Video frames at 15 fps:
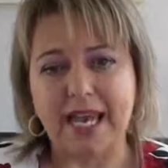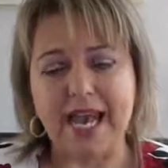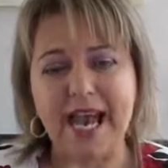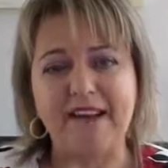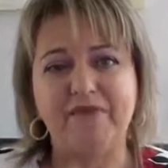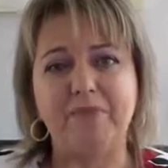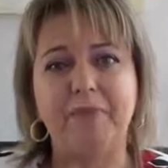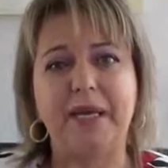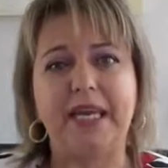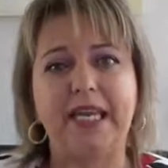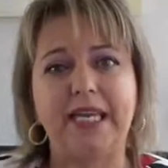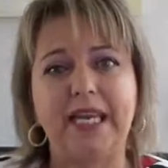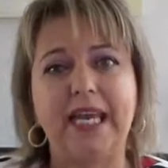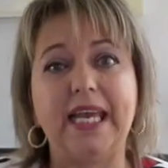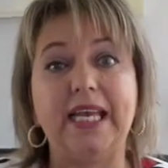have
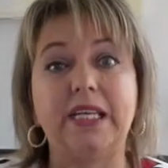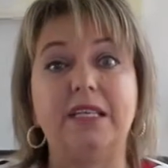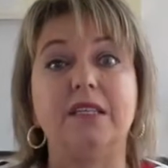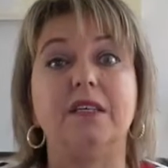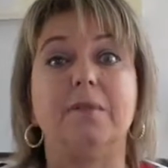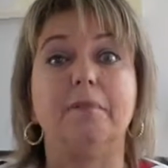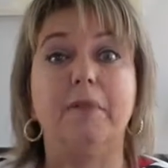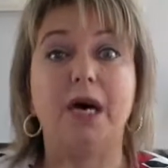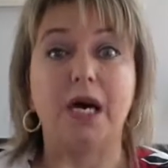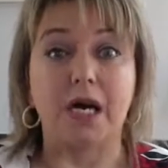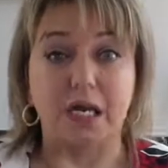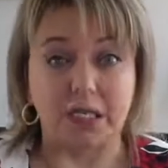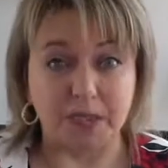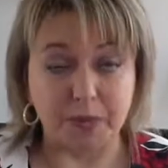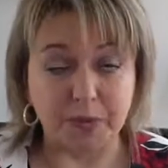been in demand,